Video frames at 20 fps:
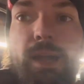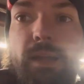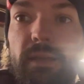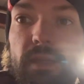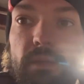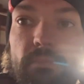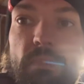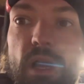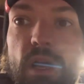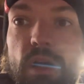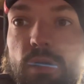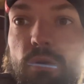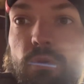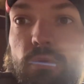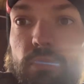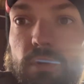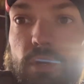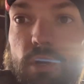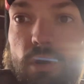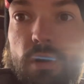In my
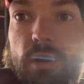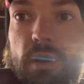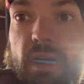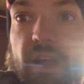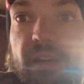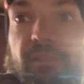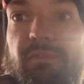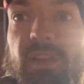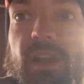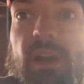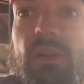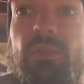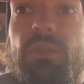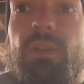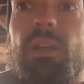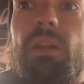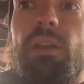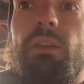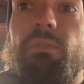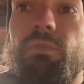old car, I found
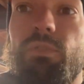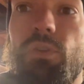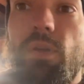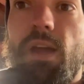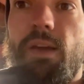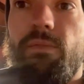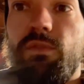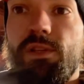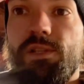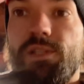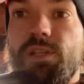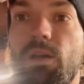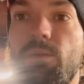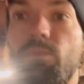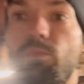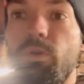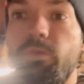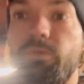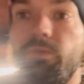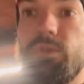that if you have the
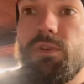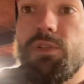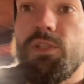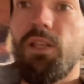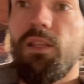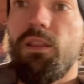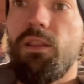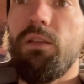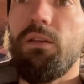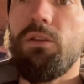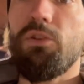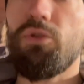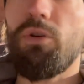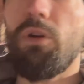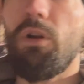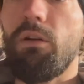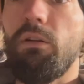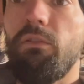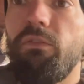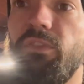subwoofers in the
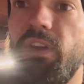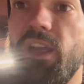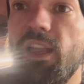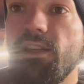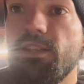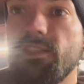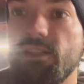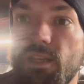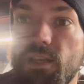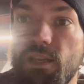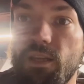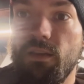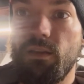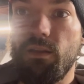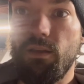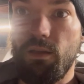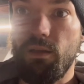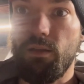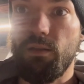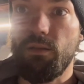trunk facing
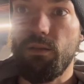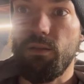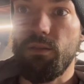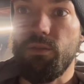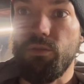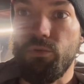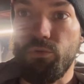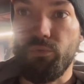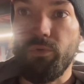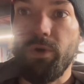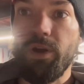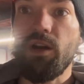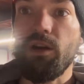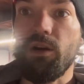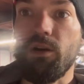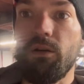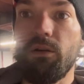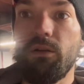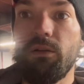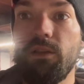the
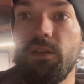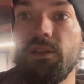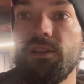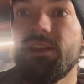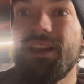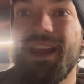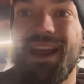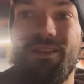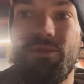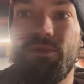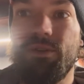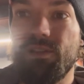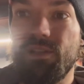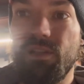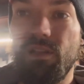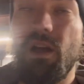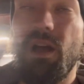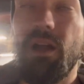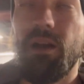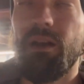rear, the sound is a lot